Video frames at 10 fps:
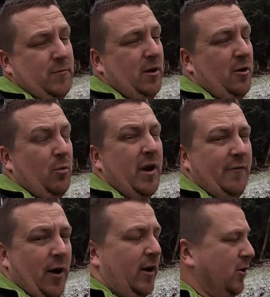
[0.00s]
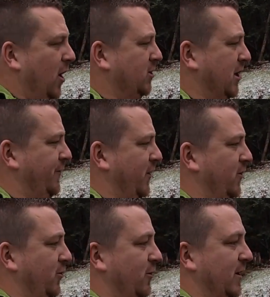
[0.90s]
you know, whatever I could talk Jeff
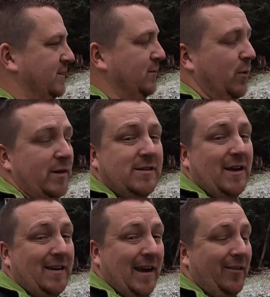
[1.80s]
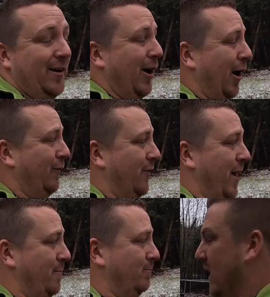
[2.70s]
into, because it was a daily car for them.